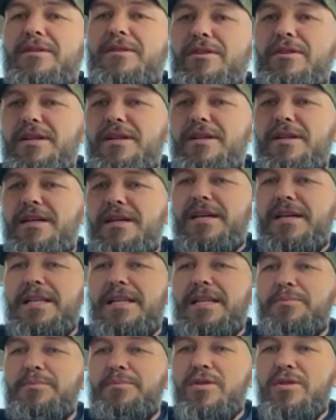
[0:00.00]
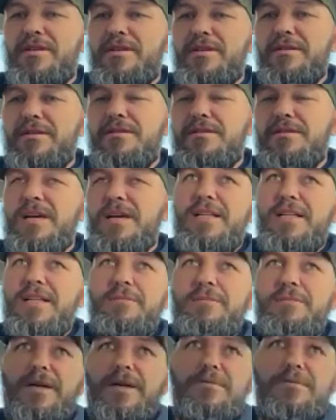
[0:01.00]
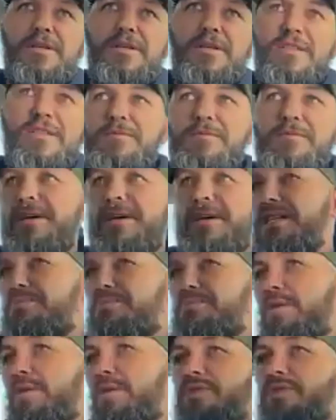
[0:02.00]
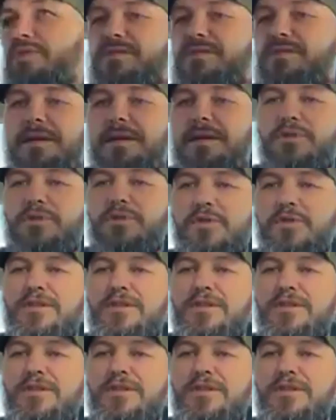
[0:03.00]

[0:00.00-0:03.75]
I got Caleb Miller's making his pro boxing debut tomorrow,